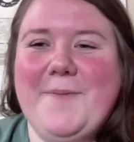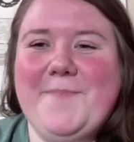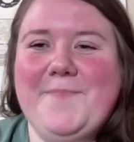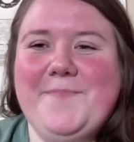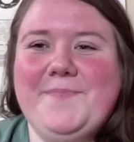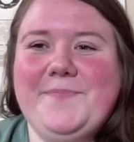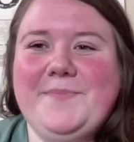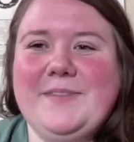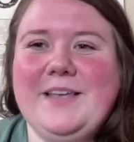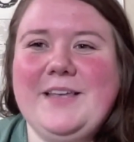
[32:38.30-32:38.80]

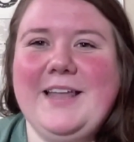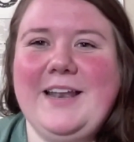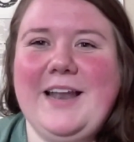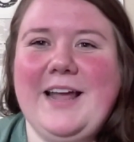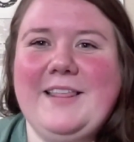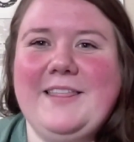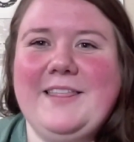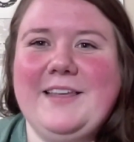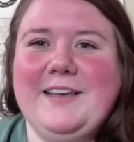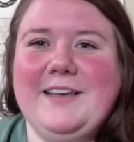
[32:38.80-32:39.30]
And I
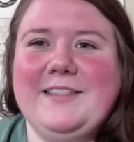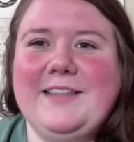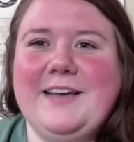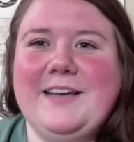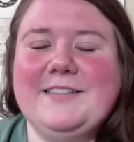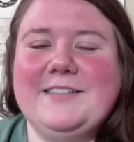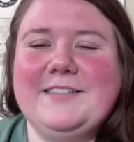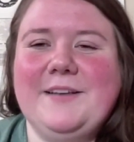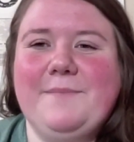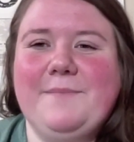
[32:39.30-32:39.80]
think that's
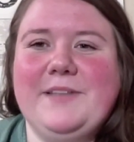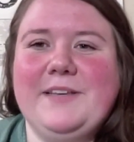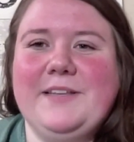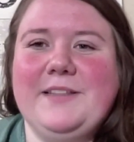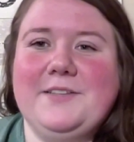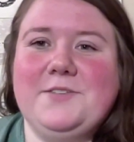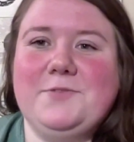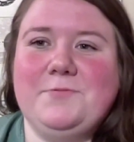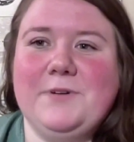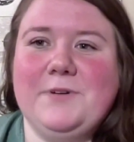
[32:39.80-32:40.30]
something that's
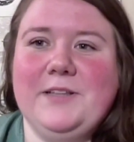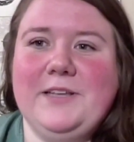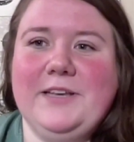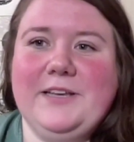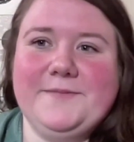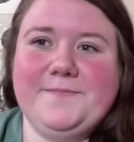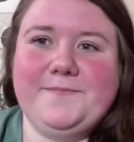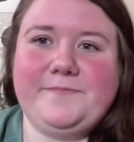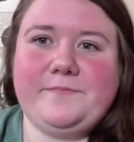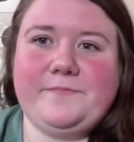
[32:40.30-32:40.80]

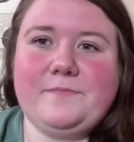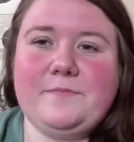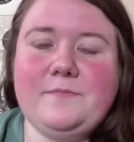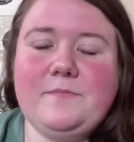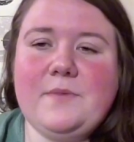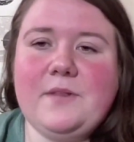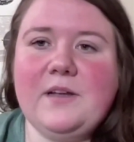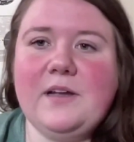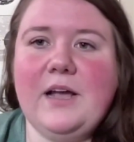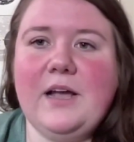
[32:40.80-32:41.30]
really
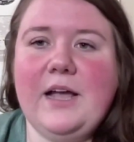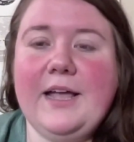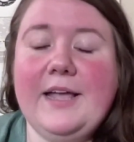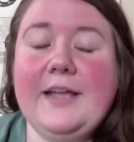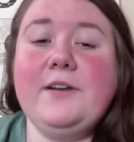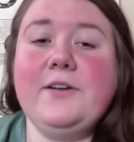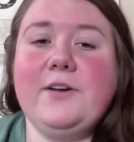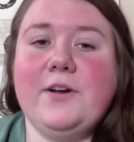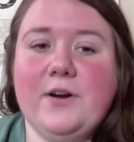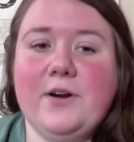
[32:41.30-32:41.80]

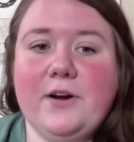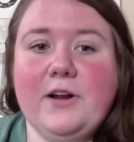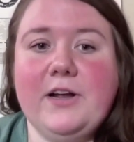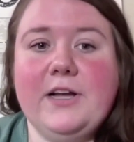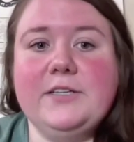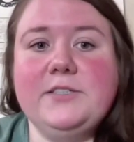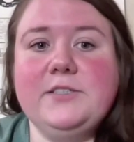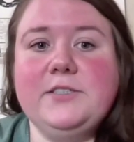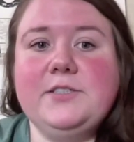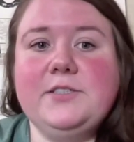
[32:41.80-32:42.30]

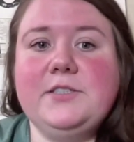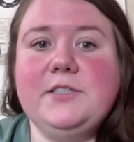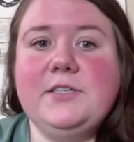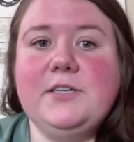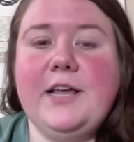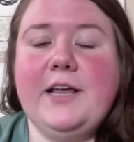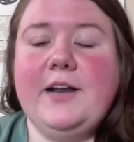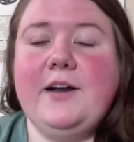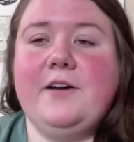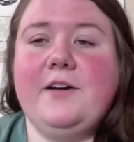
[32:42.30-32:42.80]
encouraged in
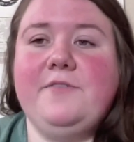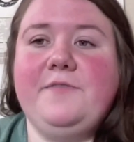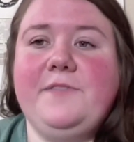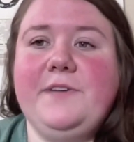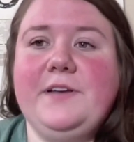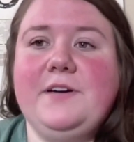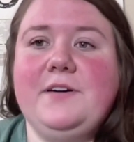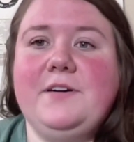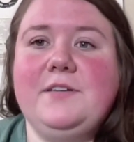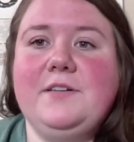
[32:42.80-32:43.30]
our
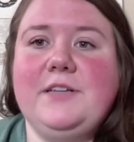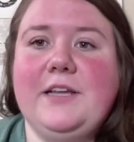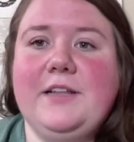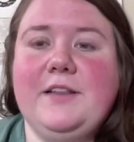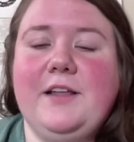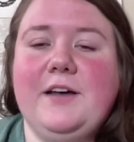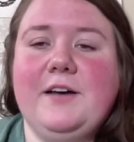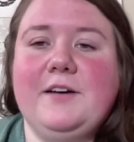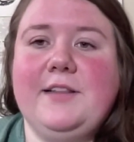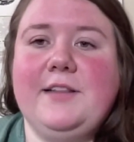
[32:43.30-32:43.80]
field. And
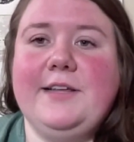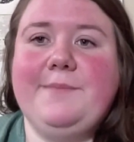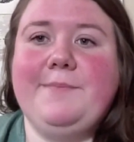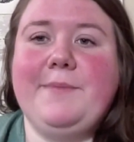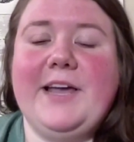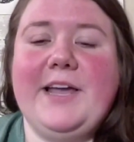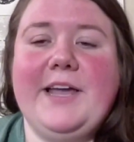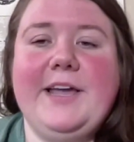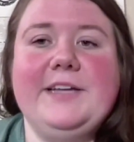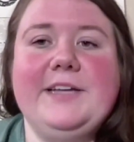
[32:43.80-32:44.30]
luckily my
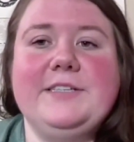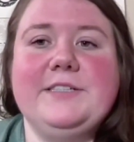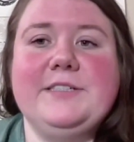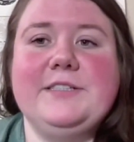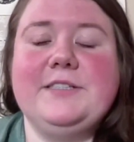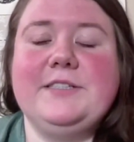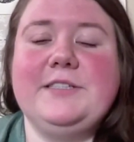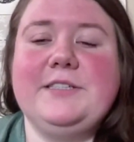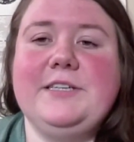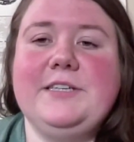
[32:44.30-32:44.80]

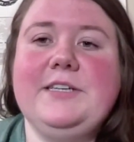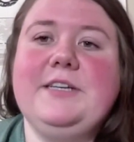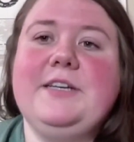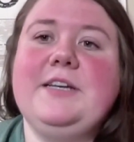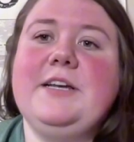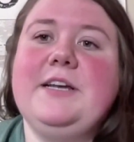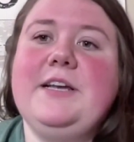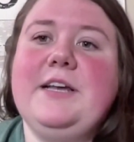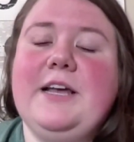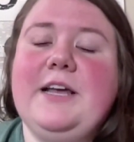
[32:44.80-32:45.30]
agency
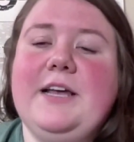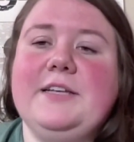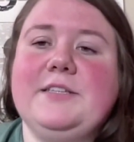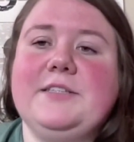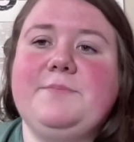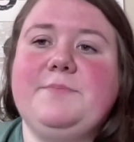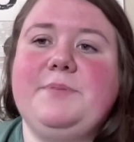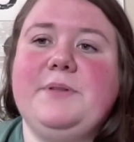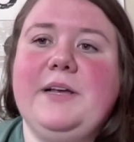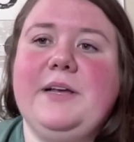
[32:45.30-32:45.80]
is a
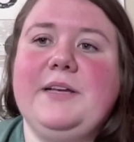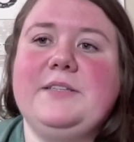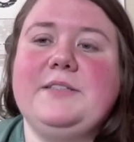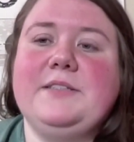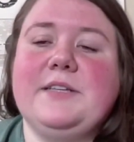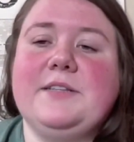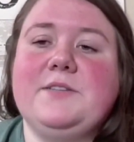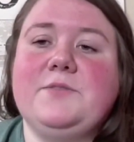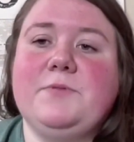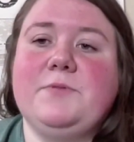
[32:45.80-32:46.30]
place
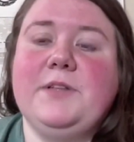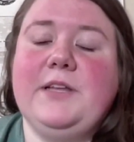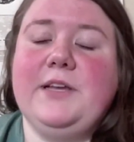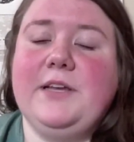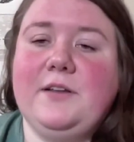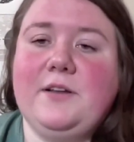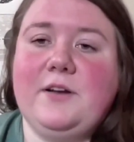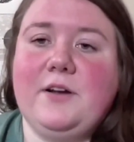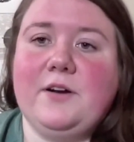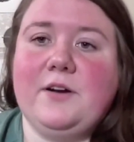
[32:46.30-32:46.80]
that's really
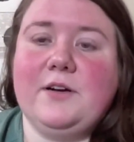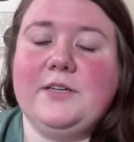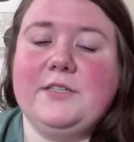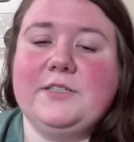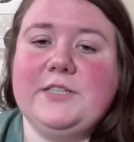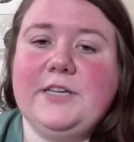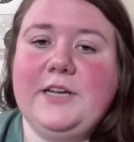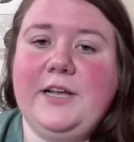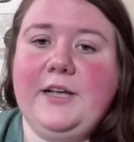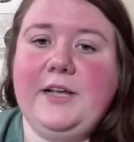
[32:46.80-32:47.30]

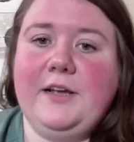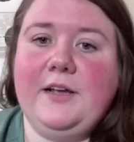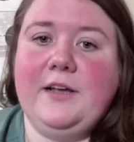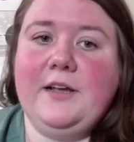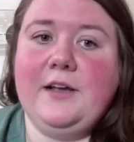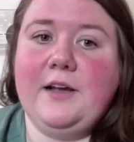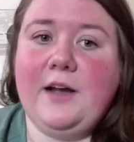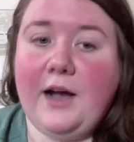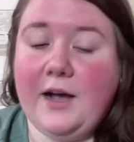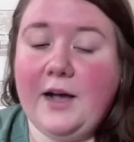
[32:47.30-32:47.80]
encouraging
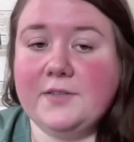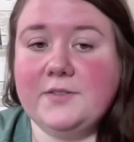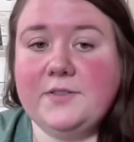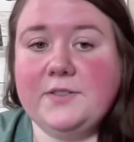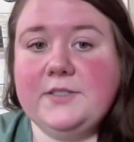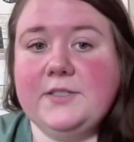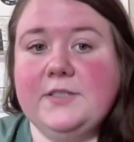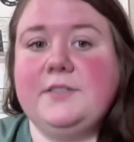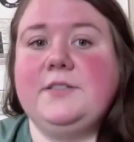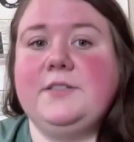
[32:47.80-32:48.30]
us to
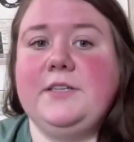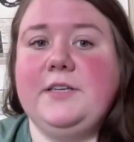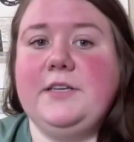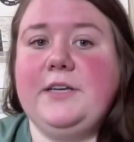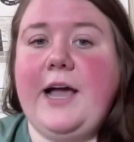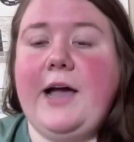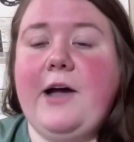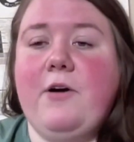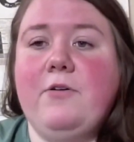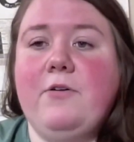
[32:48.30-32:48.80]
seek
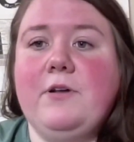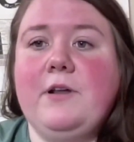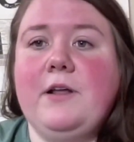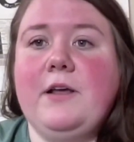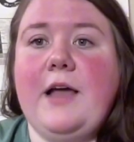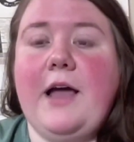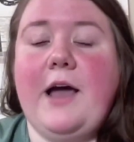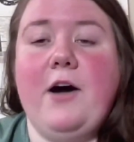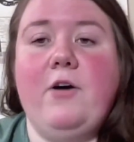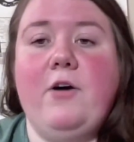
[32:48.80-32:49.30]
out
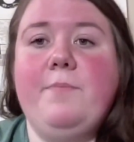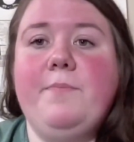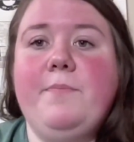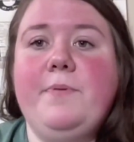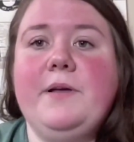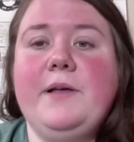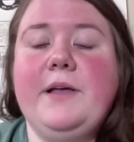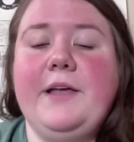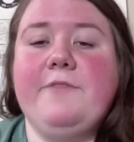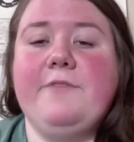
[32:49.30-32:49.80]
help
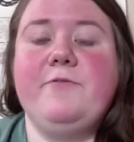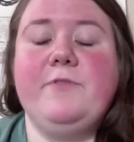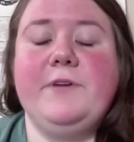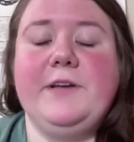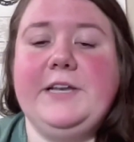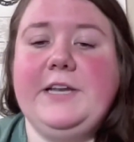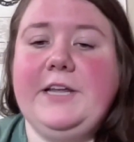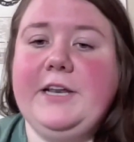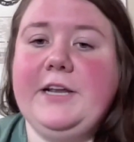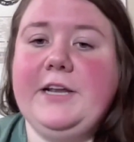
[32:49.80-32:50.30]
if we need
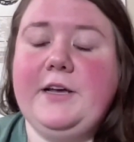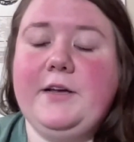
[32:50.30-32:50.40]
it.